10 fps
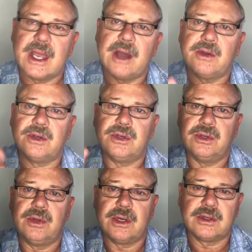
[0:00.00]
how you
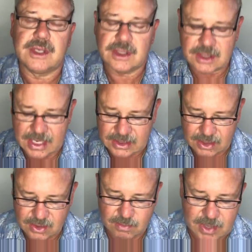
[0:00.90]
do those things. That's
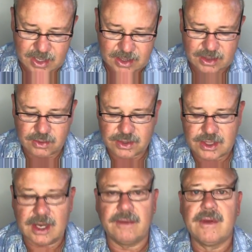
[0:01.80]
how you market
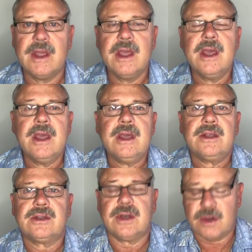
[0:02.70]
yourself.
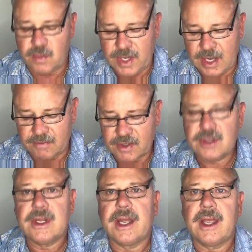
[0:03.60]
So we covered
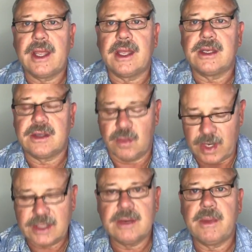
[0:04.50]
today is
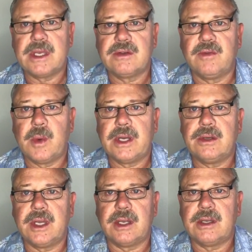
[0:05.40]
what is the best way
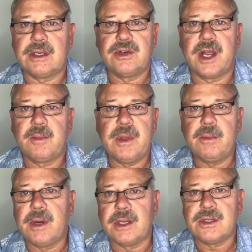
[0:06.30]
to get attract
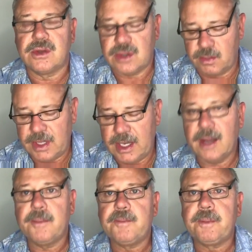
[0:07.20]
people on social
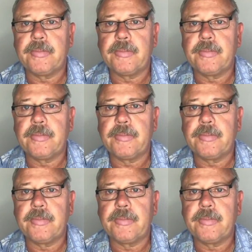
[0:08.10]
media,